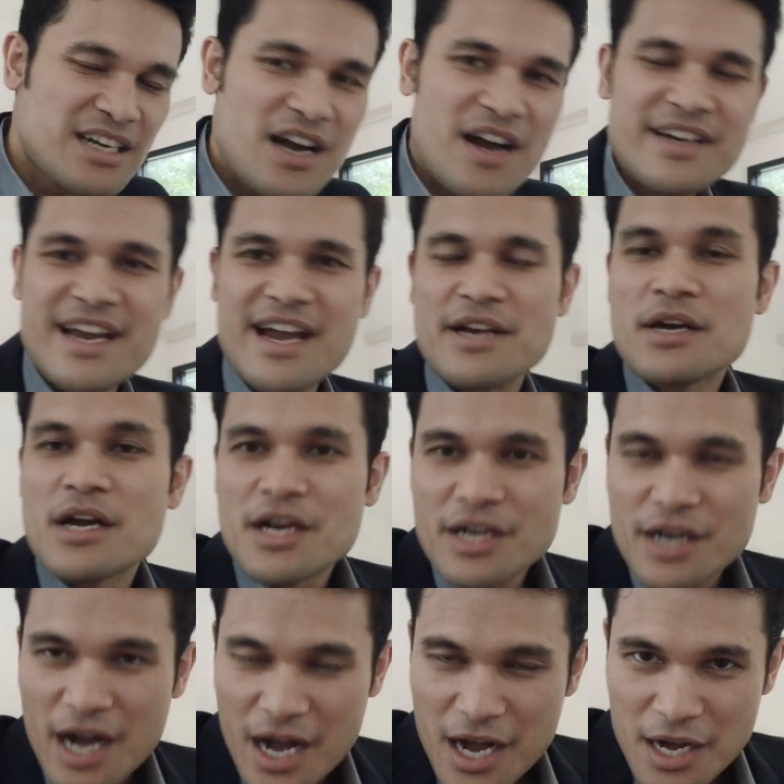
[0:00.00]
Okay.
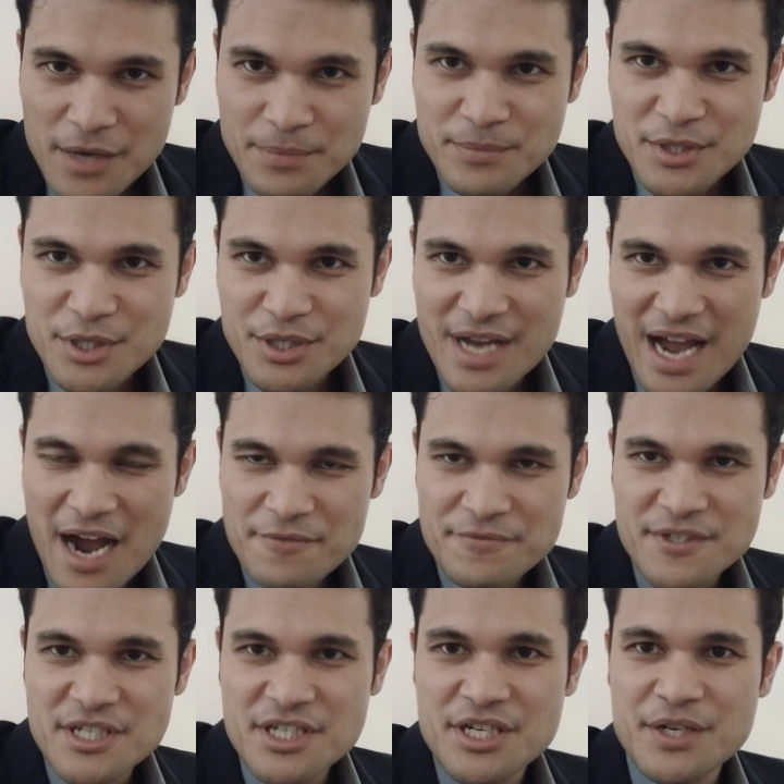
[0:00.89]
Good
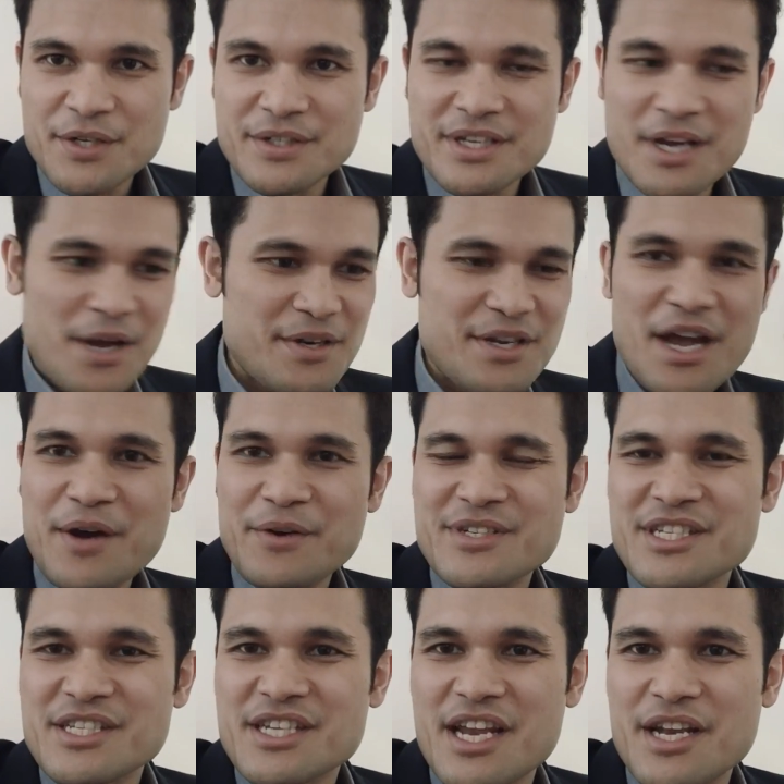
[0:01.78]
afternoon. No,
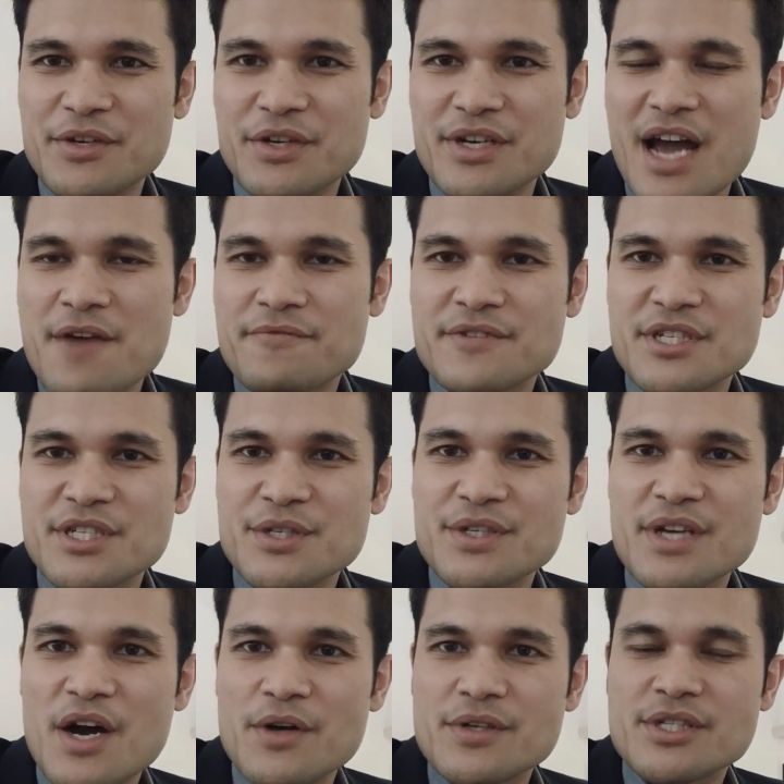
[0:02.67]
it's not good
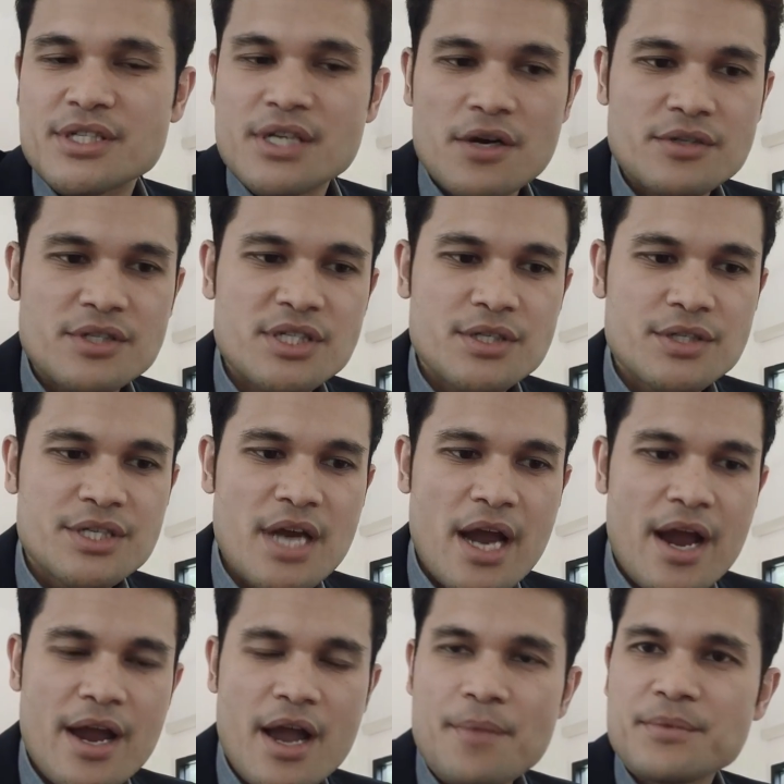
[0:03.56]
afternoon. So
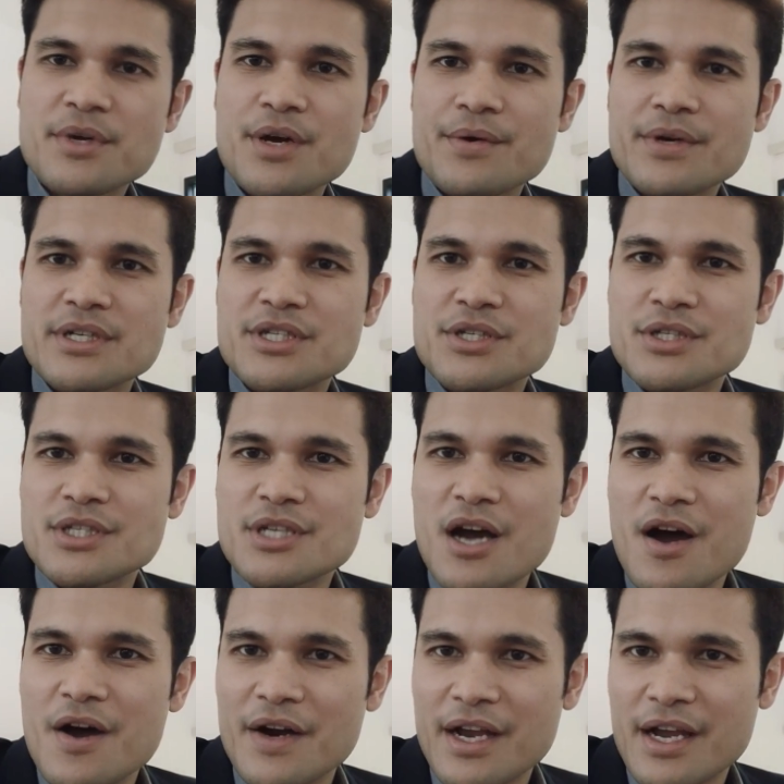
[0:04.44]
today I'm going to
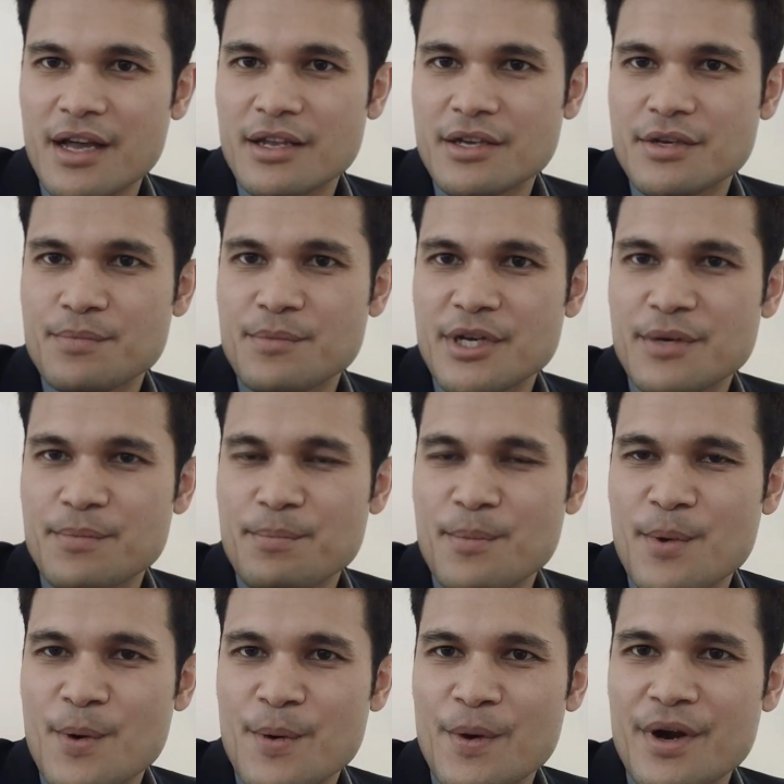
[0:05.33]
talk a little bit
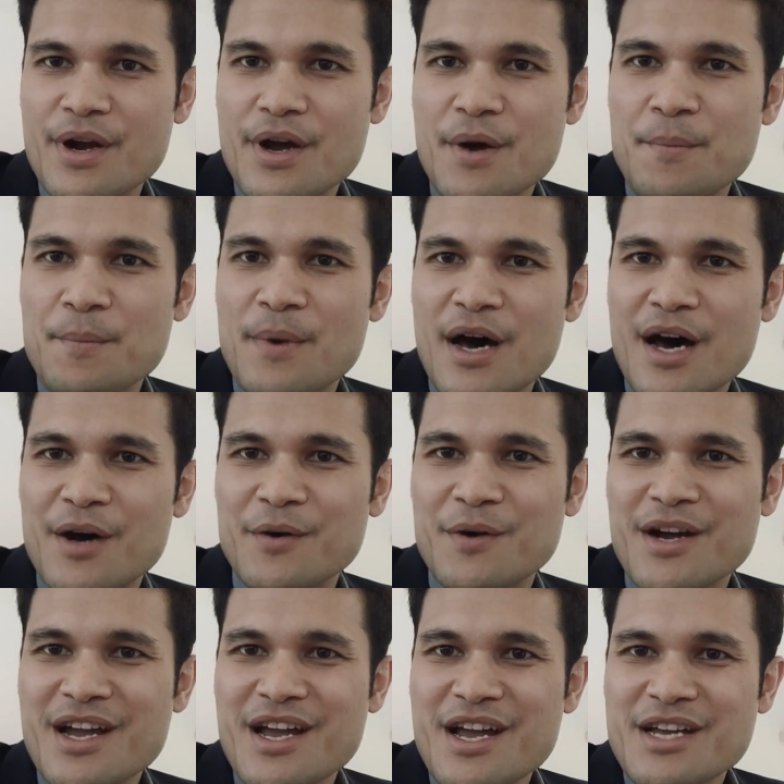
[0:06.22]
more
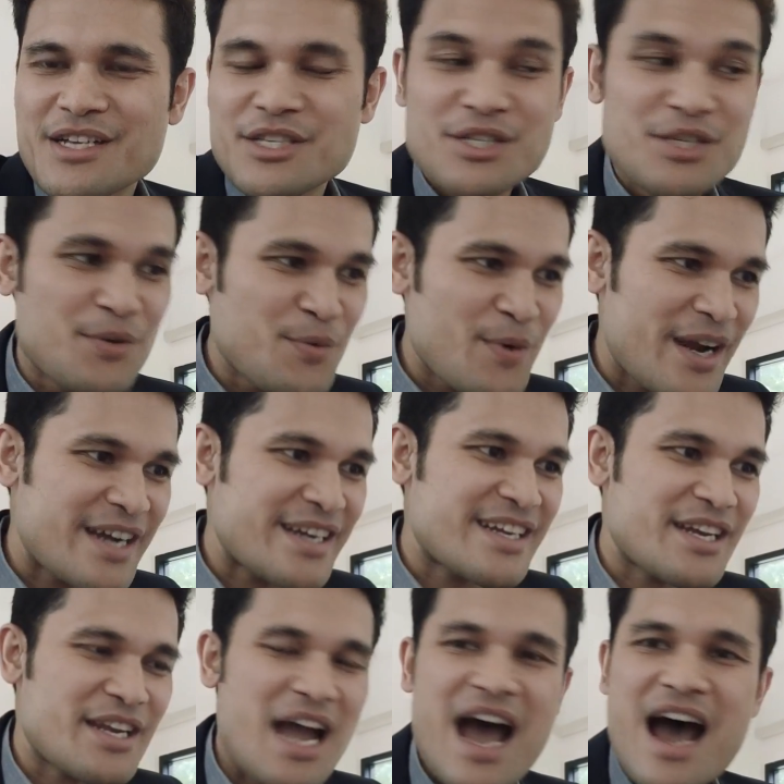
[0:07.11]
about the way
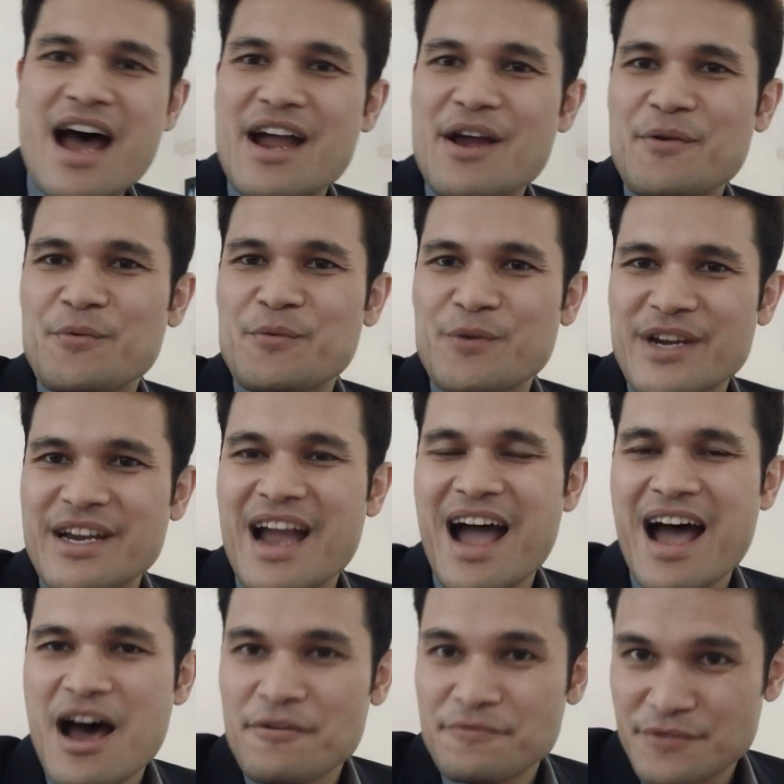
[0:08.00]
that we
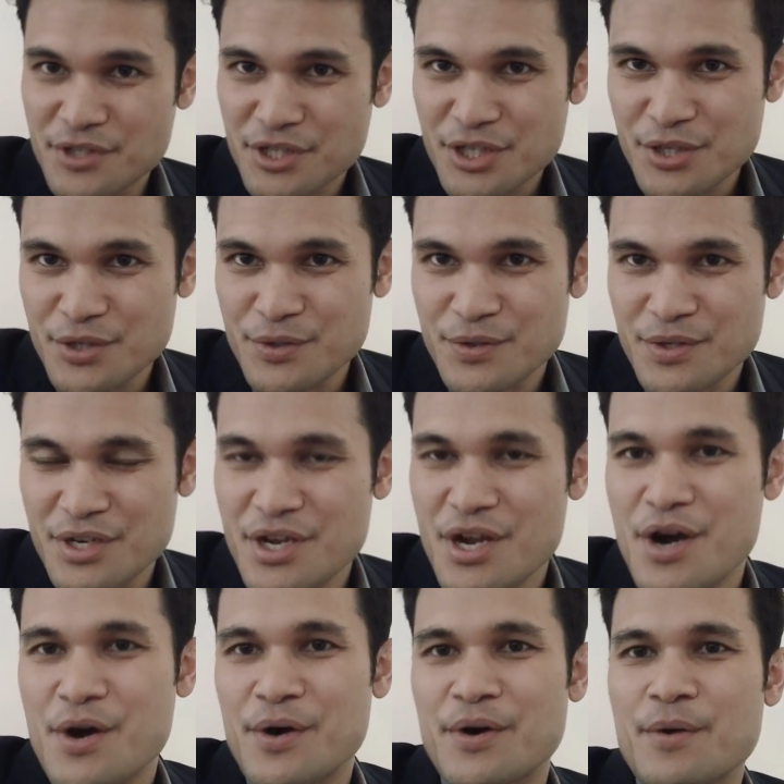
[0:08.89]
have to
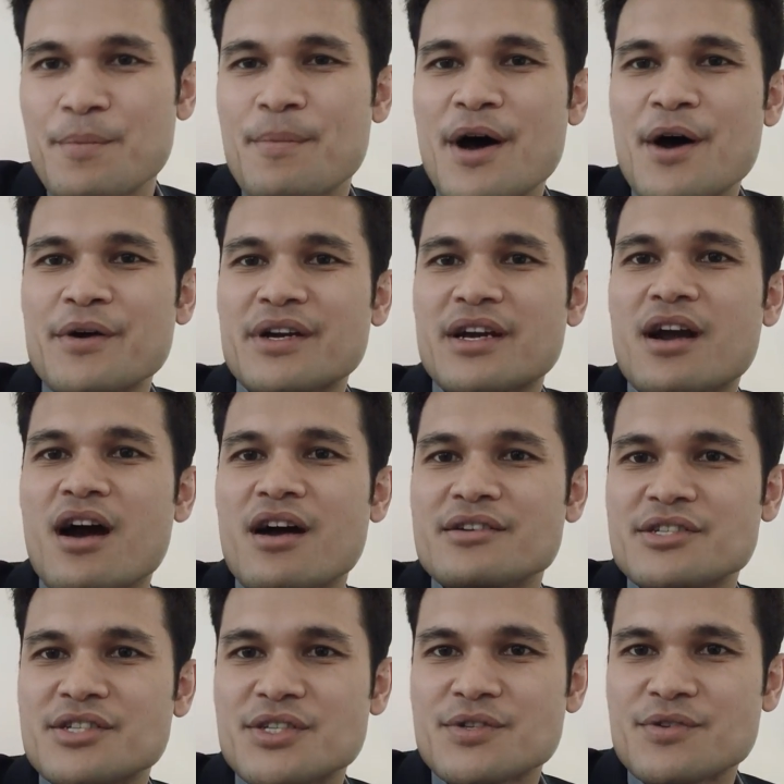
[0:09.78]
know about
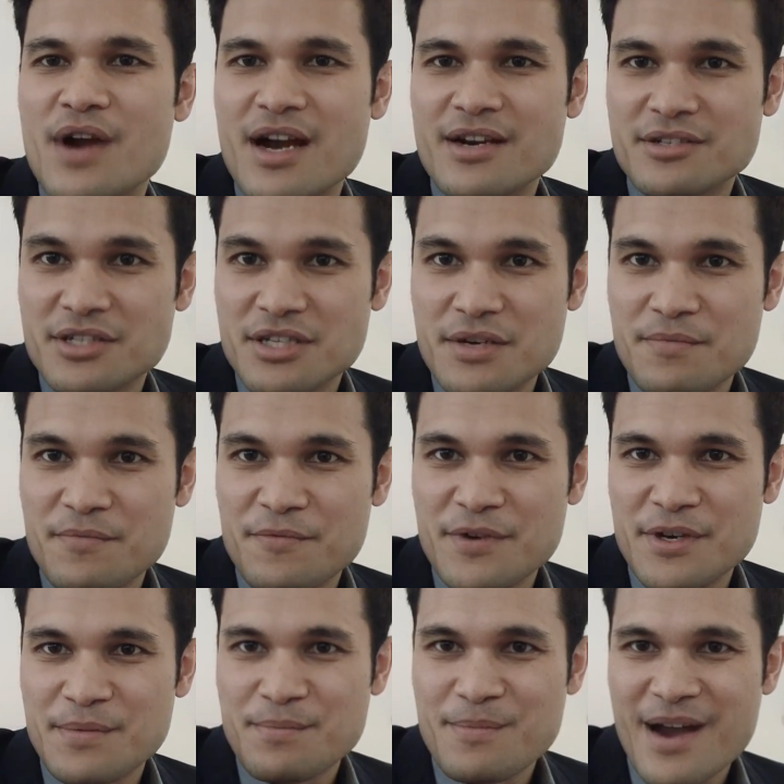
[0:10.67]
constructive
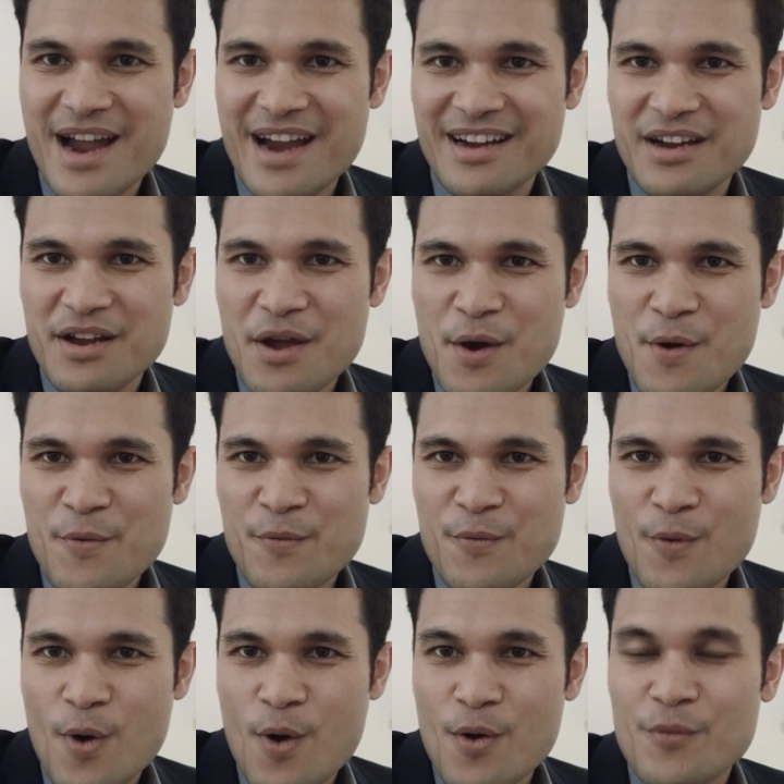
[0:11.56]
feedback
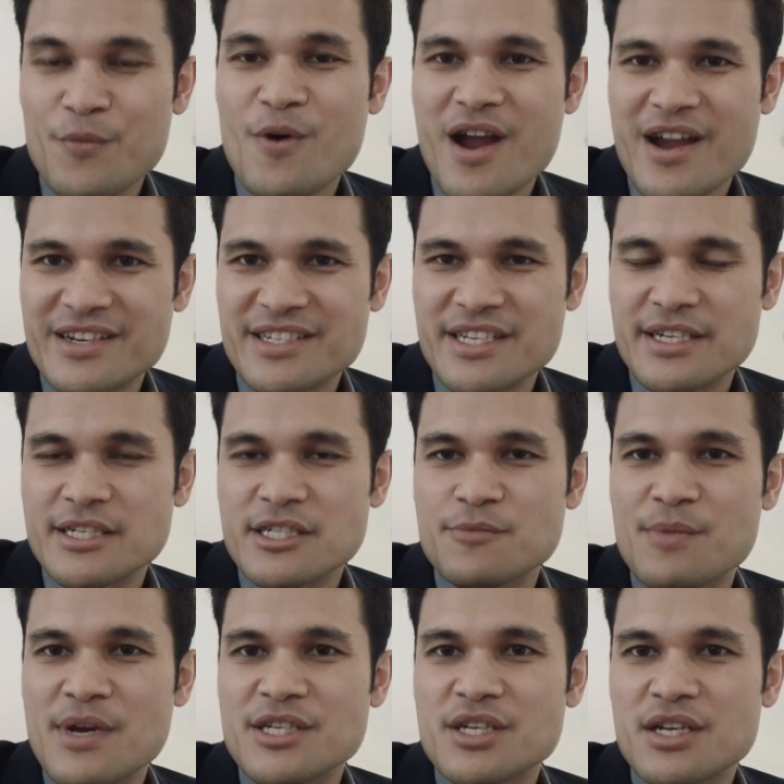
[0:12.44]
for writing,
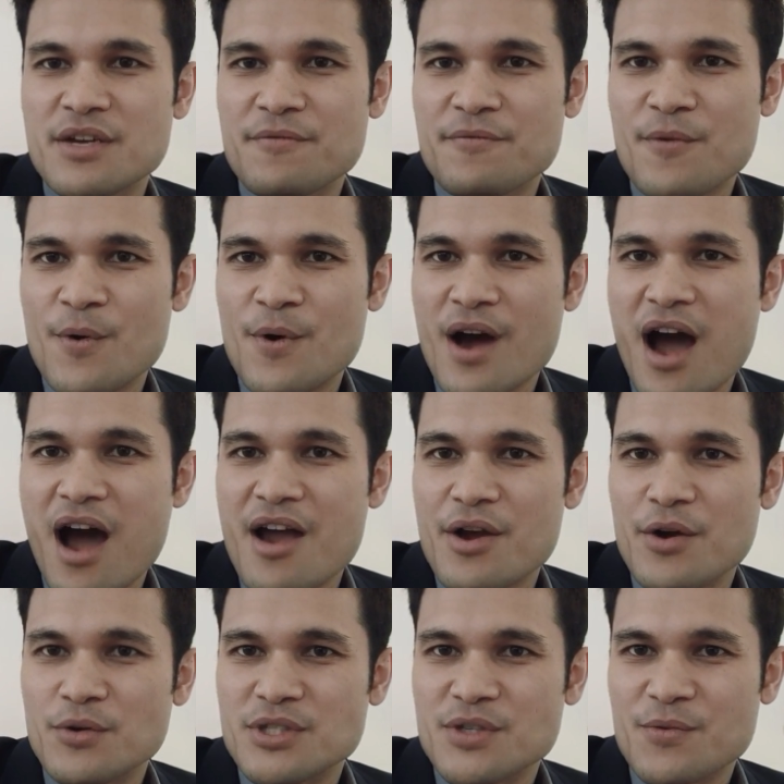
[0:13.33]
especially for
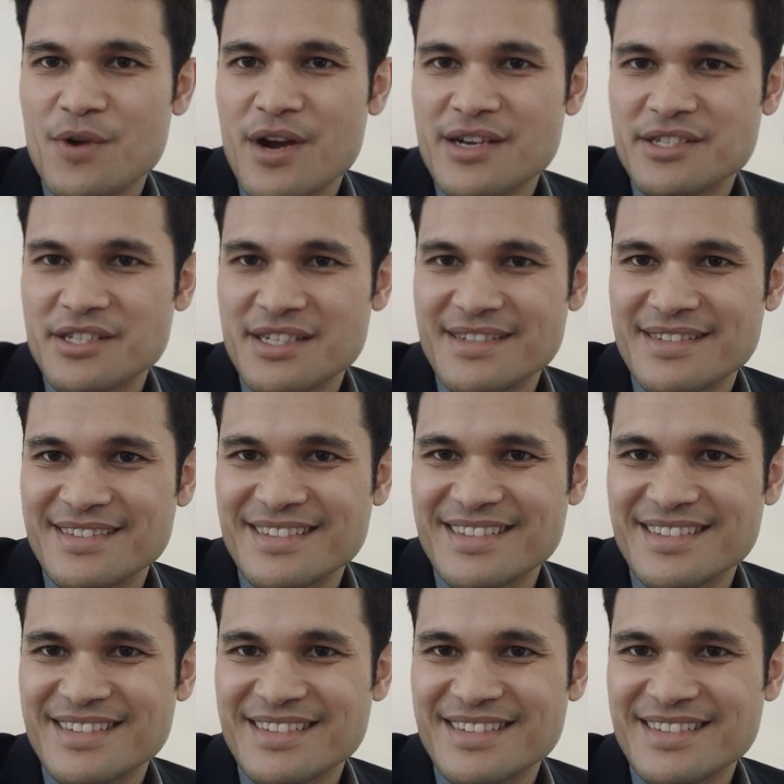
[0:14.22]
IELTS writing.